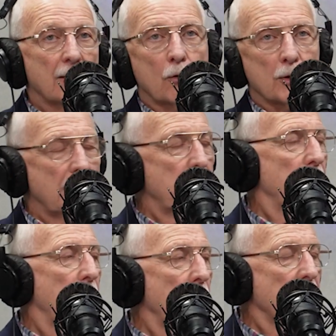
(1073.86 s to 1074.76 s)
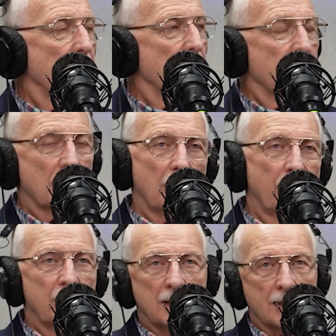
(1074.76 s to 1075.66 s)
And of course, he recuses
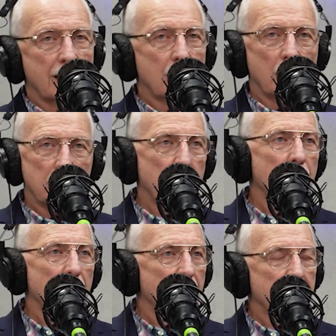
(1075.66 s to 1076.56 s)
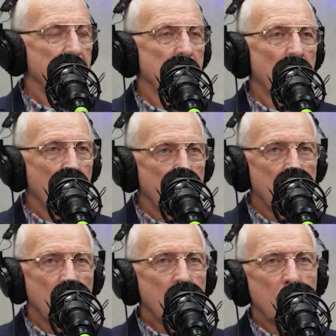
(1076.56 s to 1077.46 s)
himself, and it's like, what, two o'clock in the
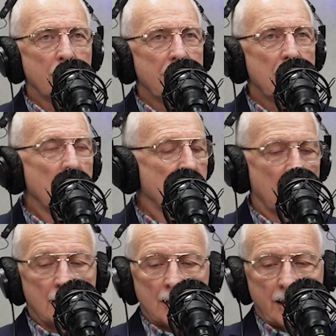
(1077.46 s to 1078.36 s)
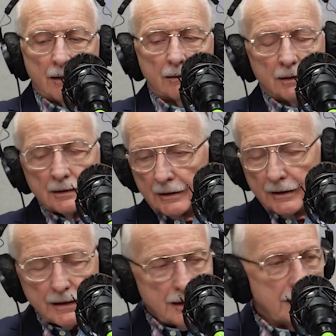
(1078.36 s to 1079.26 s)
morning? Nobody knows it. Now,
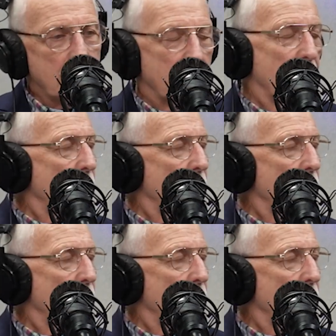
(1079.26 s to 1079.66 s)
you know,